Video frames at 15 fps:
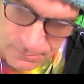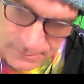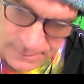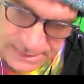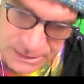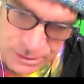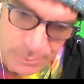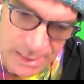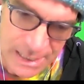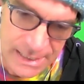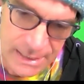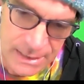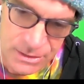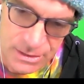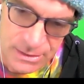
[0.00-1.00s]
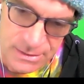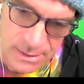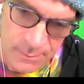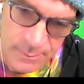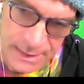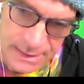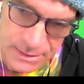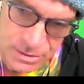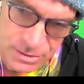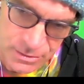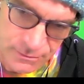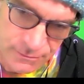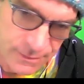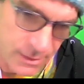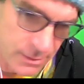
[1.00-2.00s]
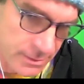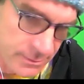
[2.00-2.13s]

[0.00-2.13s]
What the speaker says: each page, and some pages are very